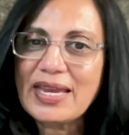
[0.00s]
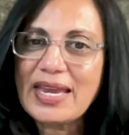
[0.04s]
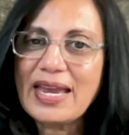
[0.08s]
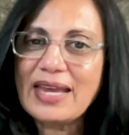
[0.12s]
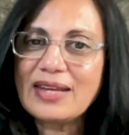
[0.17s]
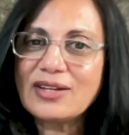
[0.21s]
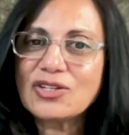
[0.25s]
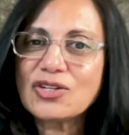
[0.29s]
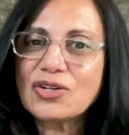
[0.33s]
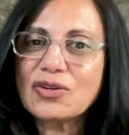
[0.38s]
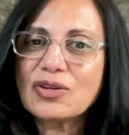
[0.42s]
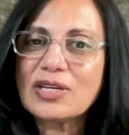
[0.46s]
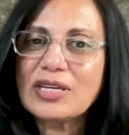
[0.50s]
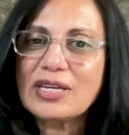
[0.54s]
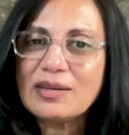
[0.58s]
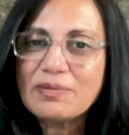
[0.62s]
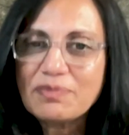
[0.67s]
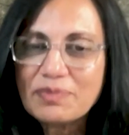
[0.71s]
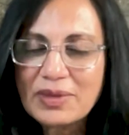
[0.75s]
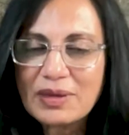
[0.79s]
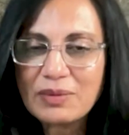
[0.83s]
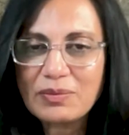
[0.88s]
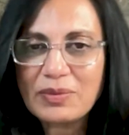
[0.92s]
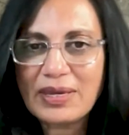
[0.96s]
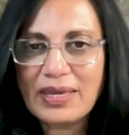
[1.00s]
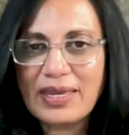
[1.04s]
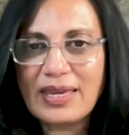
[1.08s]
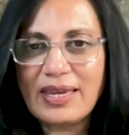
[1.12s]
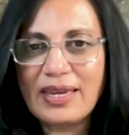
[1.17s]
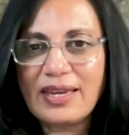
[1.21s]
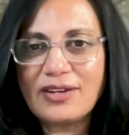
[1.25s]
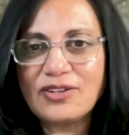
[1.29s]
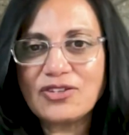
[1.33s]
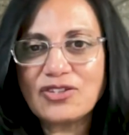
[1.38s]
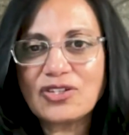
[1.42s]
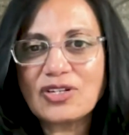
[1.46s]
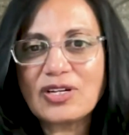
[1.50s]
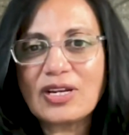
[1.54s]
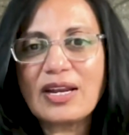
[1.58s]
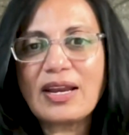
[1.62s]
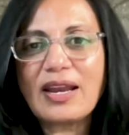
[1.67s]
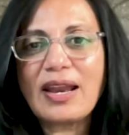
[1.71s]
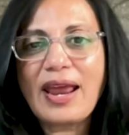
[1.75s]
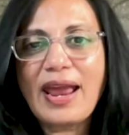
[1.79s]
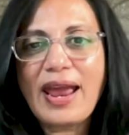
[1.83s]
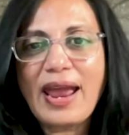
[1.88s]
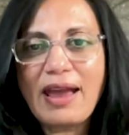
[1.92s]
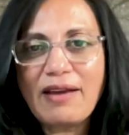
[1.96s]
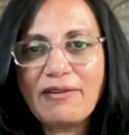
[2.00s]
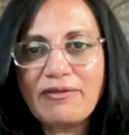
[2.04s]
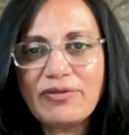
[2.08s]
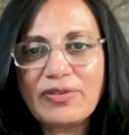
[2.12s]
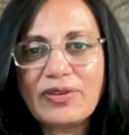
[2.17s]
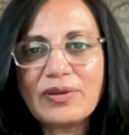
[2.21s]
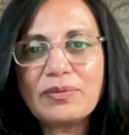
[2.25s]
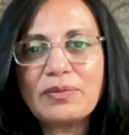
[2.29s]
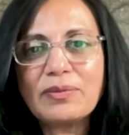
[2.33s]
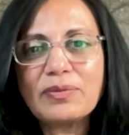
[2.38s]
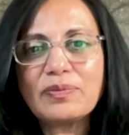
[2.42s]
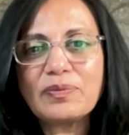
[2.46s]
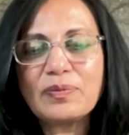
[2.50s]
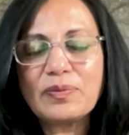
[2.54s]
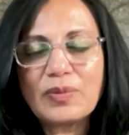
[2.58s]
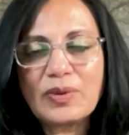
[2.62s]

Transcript: and to keep them engaged and have them